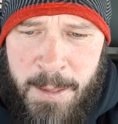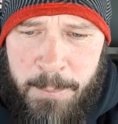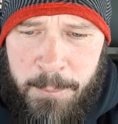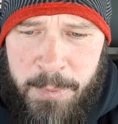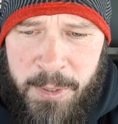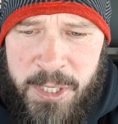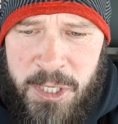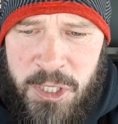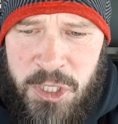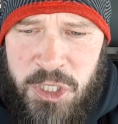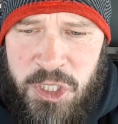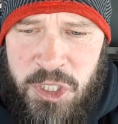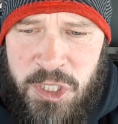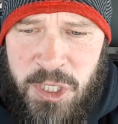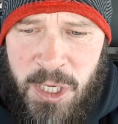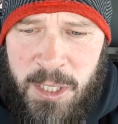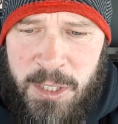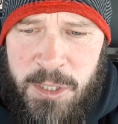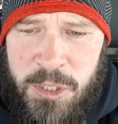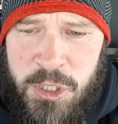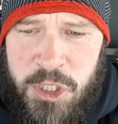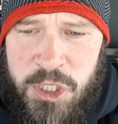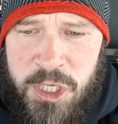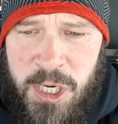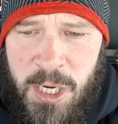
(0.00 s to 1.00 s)
But his
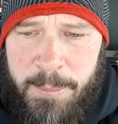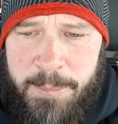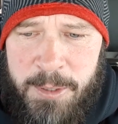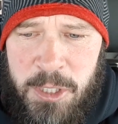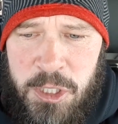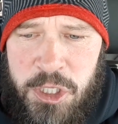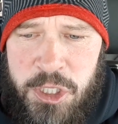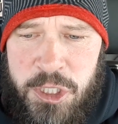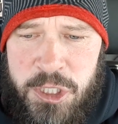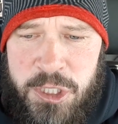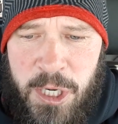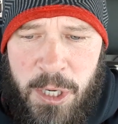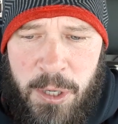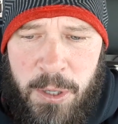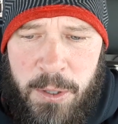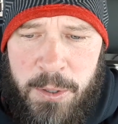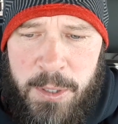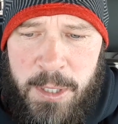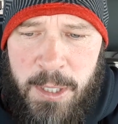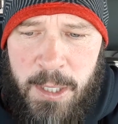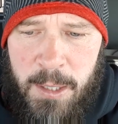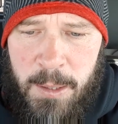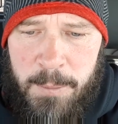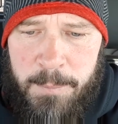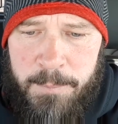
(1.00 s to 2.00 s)
sons shall be
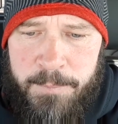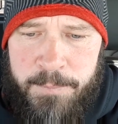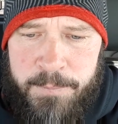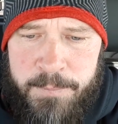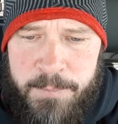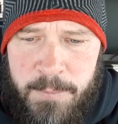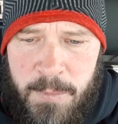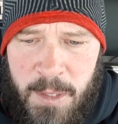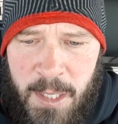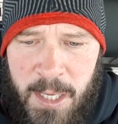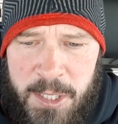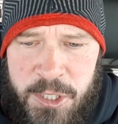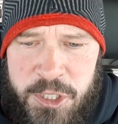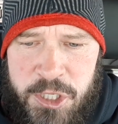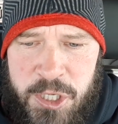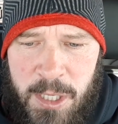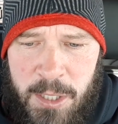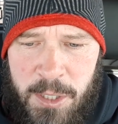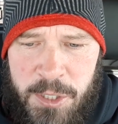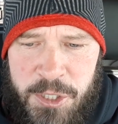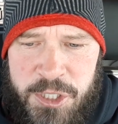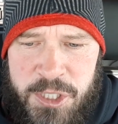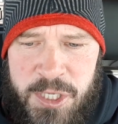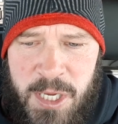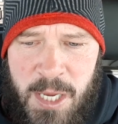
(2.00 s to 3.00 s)
stirred up, and
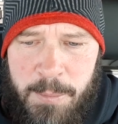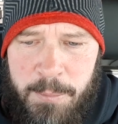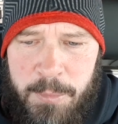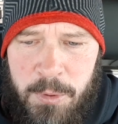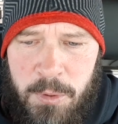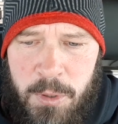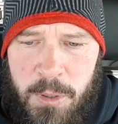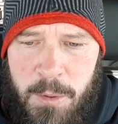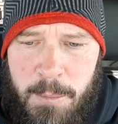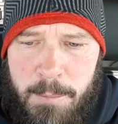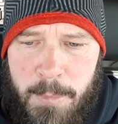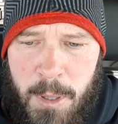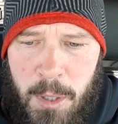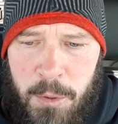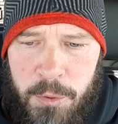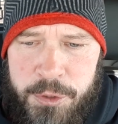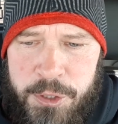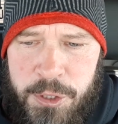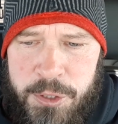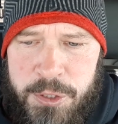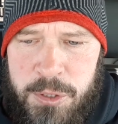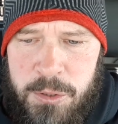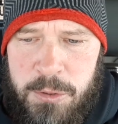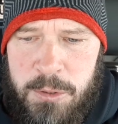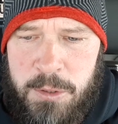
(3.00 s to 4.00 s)
shall assemble a
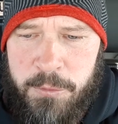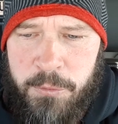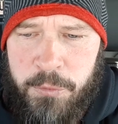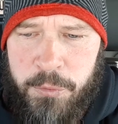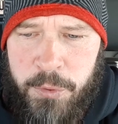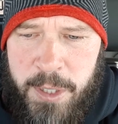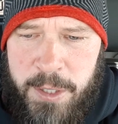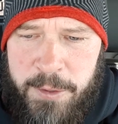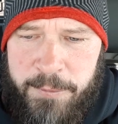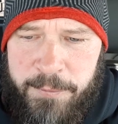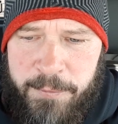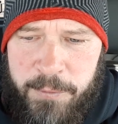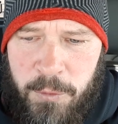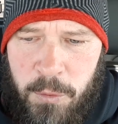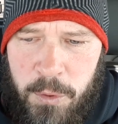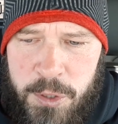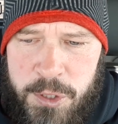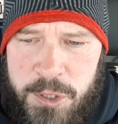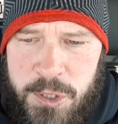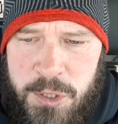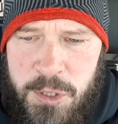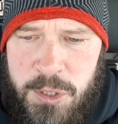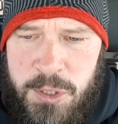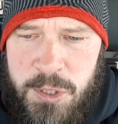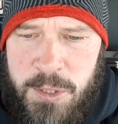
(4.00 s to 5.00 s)
multitude of great
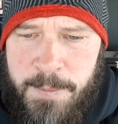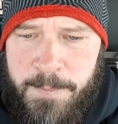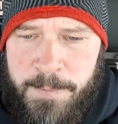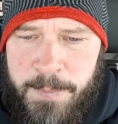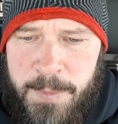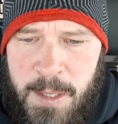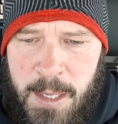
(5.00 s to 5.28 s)
forces,